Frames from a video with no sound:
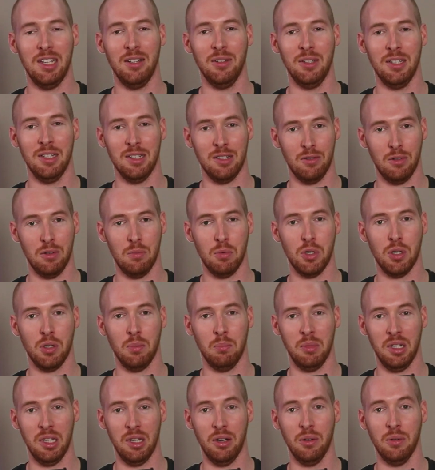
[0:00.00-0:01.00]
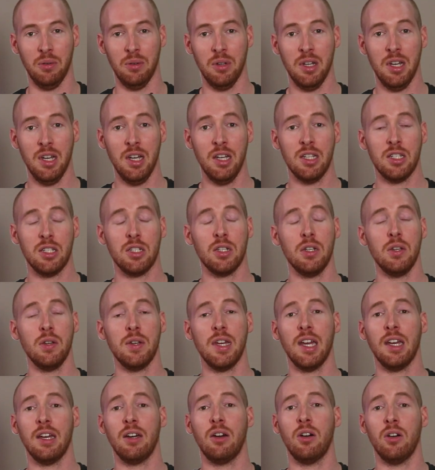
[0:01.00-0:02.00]
description below so you
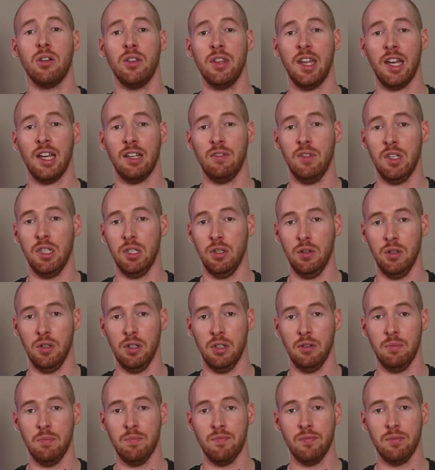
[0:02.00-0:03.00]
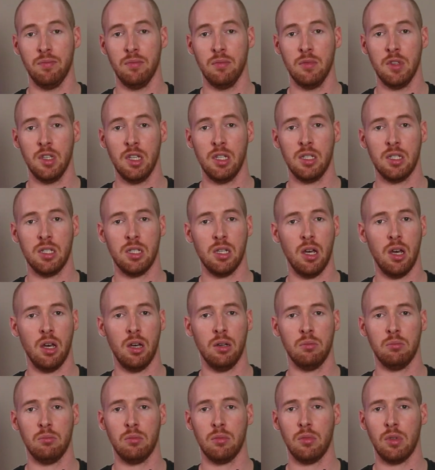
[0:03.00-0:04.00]
can connect with her.
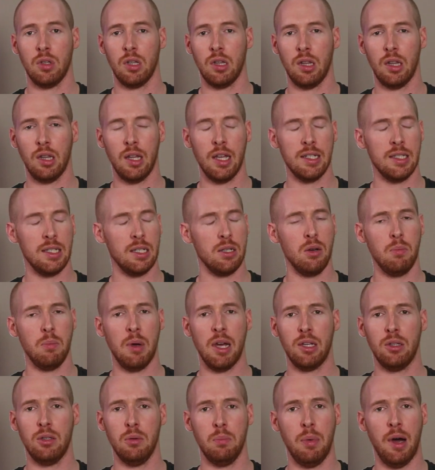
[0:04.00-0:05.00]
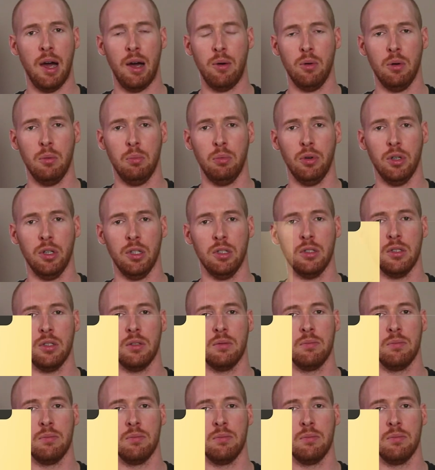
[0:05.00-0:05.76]
So Let's go back to PowerPoint.